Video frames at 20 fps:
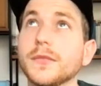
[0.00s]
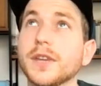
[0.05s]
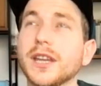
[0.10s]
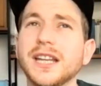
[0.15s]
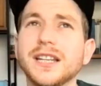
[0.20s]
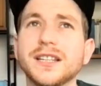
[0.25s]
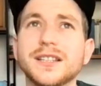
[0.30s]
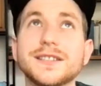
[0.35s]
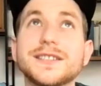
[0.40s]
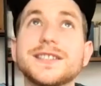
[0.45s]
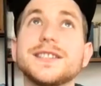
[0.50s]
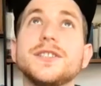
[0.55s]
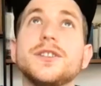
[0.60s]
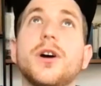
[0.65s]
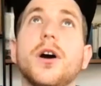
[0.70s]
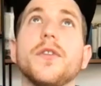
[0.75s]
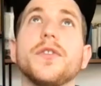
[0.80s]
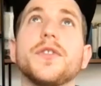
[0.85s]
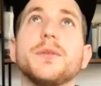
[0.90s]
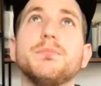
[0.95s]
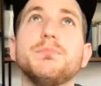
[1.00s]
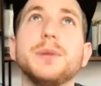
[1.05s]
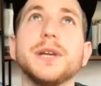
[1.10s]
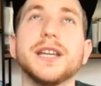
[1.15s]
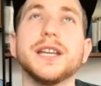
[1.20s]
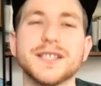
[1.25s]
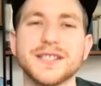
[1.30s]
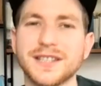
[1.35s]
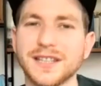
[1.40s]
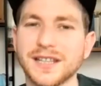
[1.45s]
it's not the
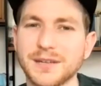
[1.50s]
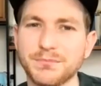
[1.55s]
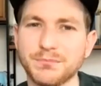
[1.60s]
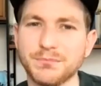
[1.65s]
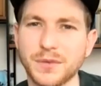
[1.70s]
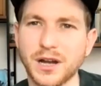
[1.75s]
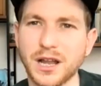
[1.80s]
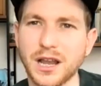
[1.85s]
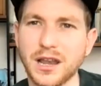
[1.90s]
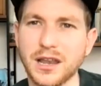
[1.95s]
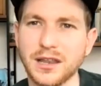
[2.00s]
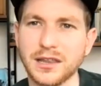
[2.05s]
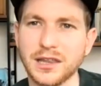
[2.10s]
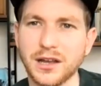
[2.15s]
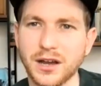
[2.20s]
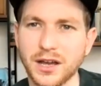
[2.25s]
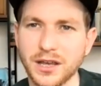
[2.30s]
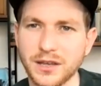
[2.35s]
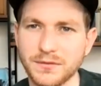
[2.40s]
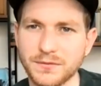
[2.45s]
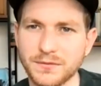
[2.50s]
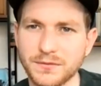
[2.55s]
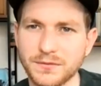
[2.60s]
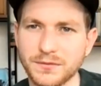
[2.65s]
biggest thing in my life